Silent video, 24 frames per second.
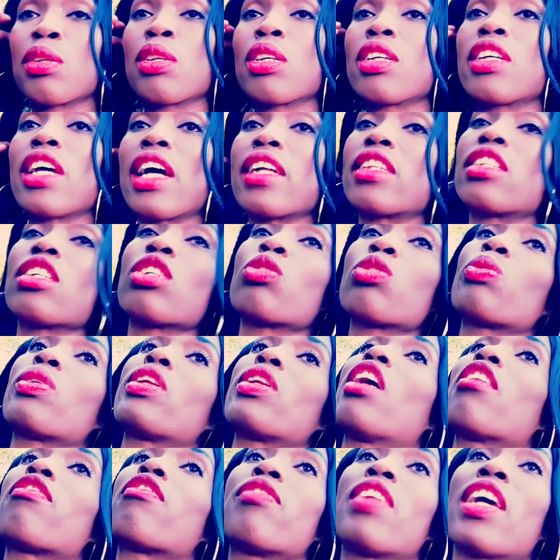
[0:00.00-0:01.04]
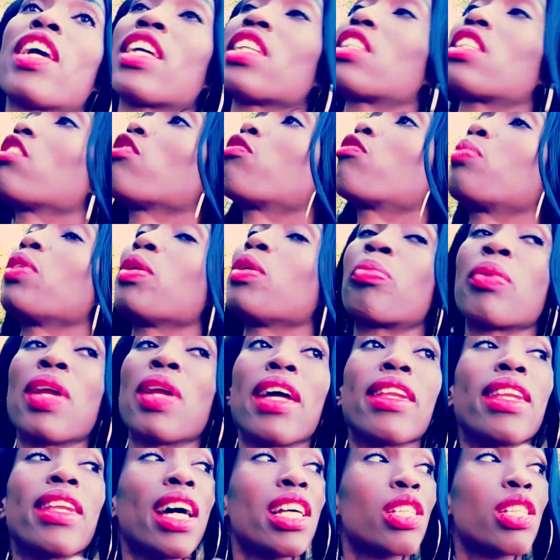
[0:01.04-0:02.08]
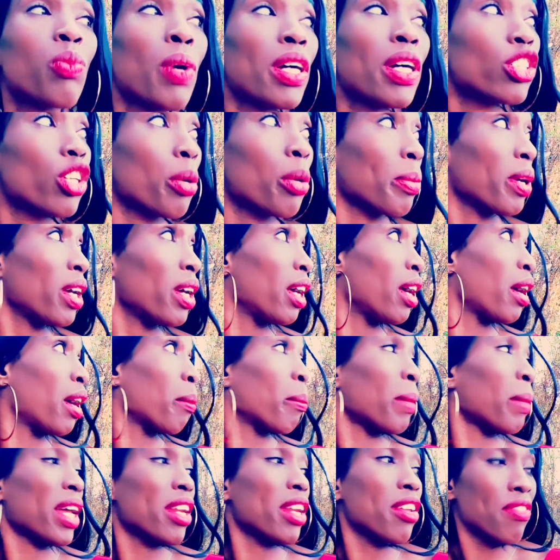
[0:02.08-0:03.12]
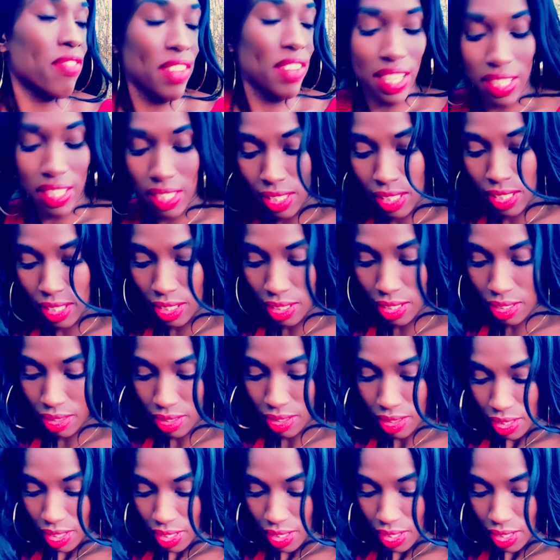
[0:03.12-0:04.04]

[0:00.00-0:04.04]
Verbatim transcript: getting rid of negative people, and that's what you're manifesting.